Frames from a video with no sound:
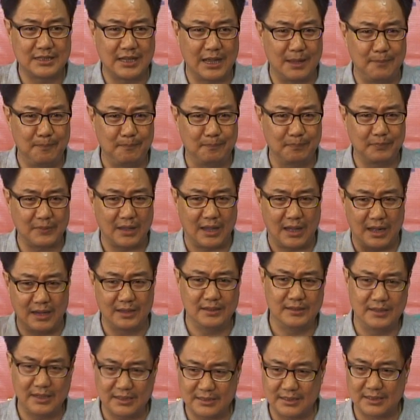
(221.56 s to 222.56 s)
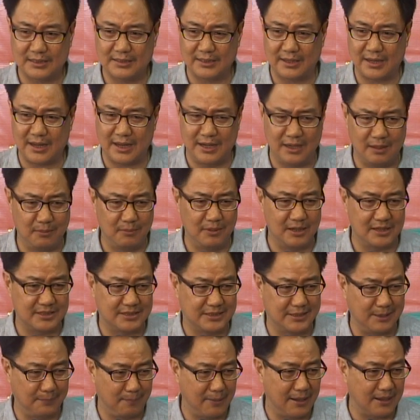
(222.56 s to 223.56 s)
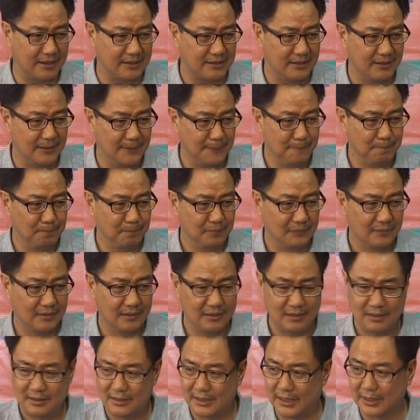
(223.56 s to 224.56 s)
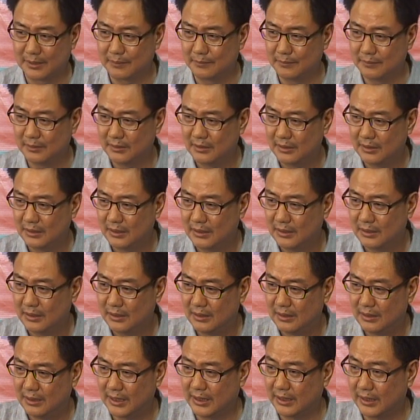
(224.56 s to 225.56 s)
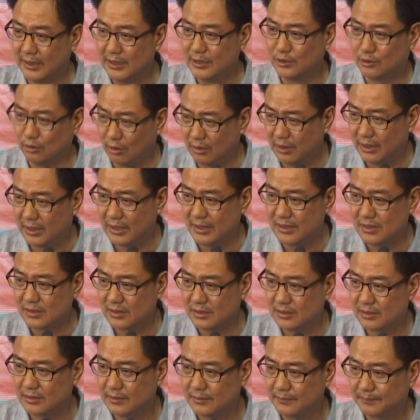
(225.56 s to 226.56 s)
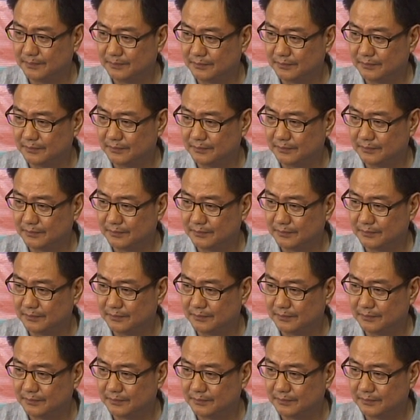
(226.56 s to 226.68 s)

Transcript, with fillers: some unnecessary anomalous debate like, like intolerance